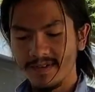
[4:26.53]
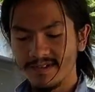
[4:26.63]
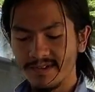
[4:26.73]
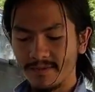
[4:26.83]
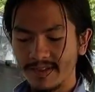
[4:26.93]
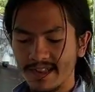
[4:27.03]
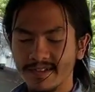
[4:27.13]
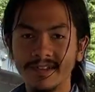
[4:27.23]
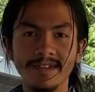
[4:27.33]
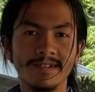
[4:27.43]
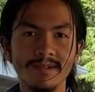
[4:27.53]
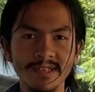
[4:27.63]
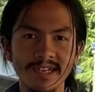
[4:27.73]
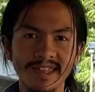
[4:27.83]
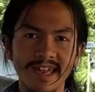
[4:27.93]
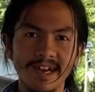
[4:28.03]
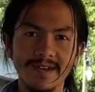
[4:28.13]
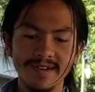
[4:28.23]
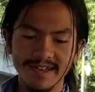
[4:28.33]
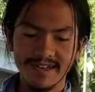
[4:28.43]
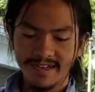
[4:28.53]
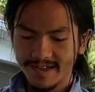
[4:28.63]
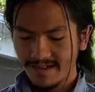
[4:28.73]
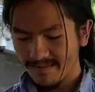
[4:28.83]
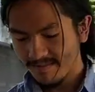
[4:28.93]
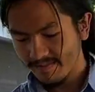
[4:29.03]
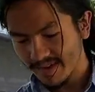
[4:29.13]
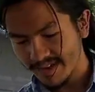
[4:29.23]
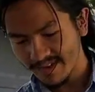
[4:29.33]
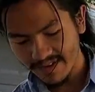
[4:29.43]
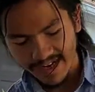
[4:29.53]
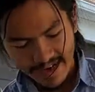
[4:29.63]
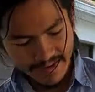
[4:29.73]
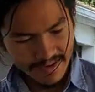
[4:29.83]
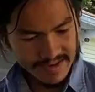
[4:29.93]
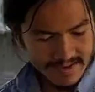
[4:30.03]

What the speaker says: you're interested in what that looks like. So go check that out. But you can see right now,